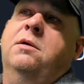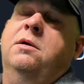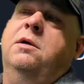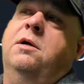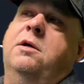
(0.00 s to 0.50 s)

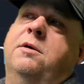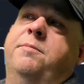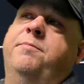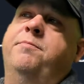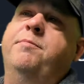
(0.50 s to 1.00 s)

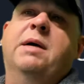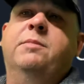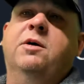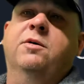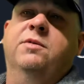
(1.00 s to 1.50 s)

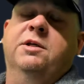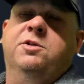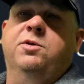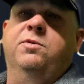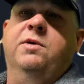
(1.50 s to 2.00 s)
memo that
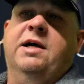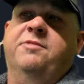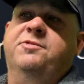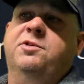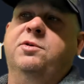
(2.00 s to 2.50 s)
you
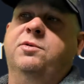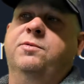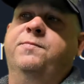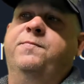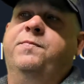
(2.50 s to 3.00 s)
have to